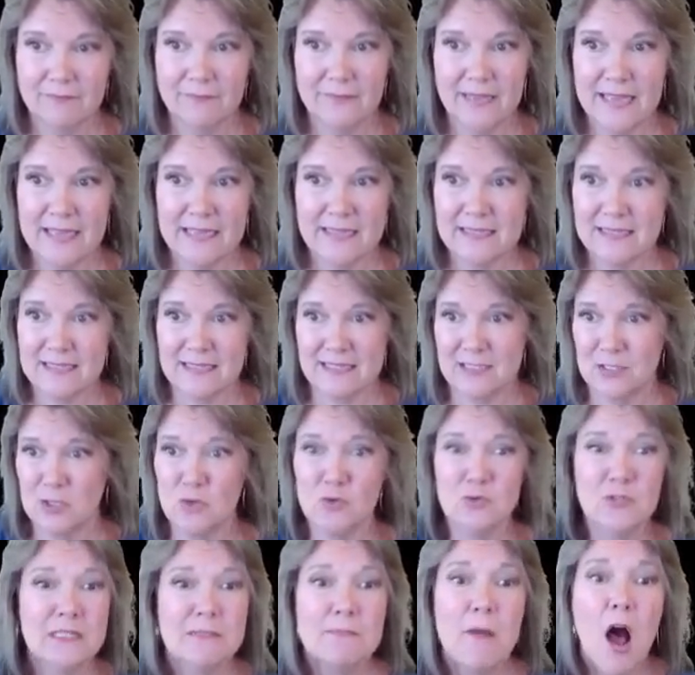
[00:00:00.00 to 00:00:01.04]
it's
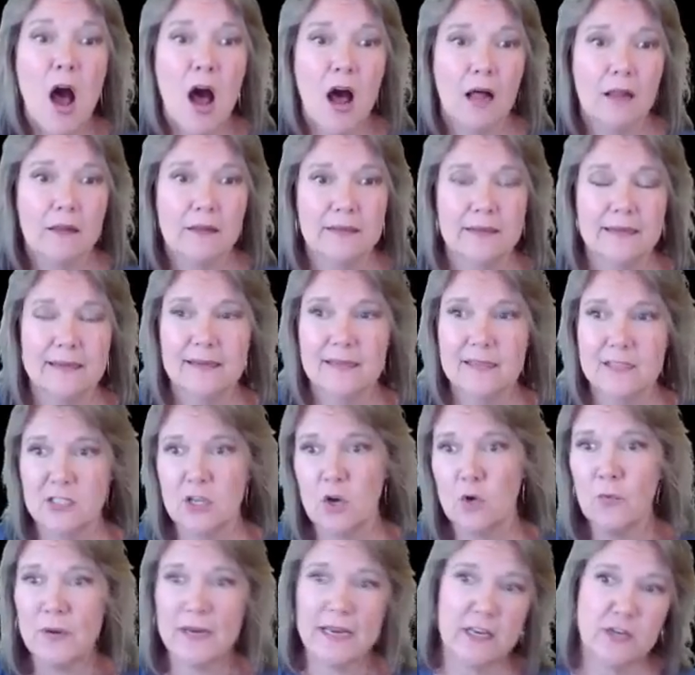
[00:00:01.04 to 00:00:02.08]
too small.
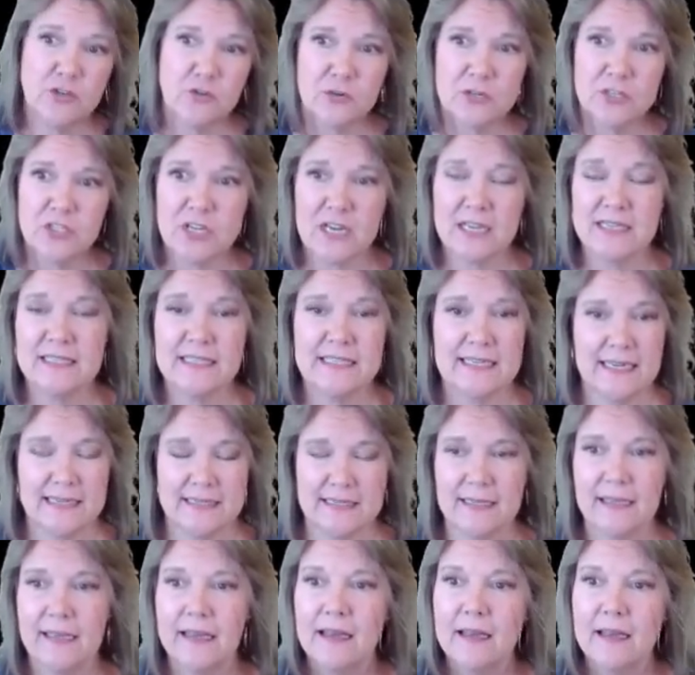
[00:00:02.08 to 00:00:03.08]
So we need to adjust it.